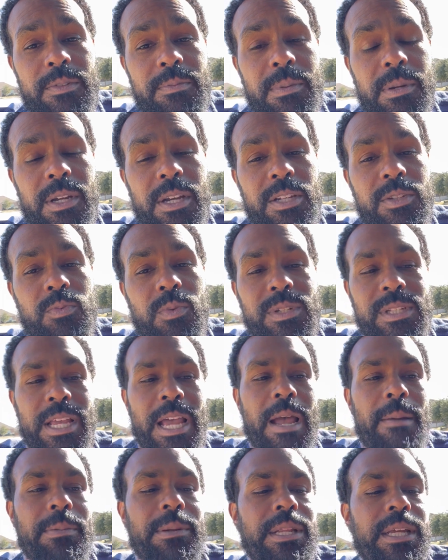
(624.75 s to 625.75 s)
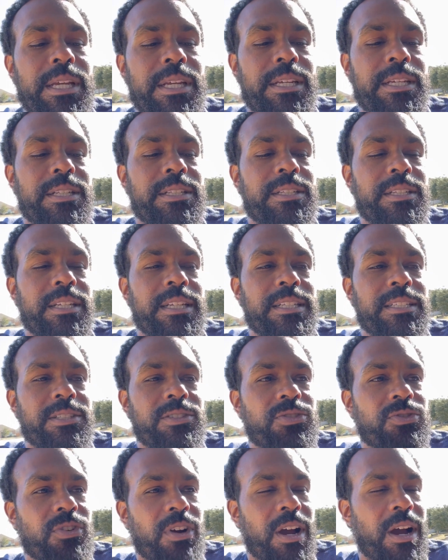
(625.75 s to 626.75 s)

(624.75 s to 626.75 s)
because what's happening is it's dry.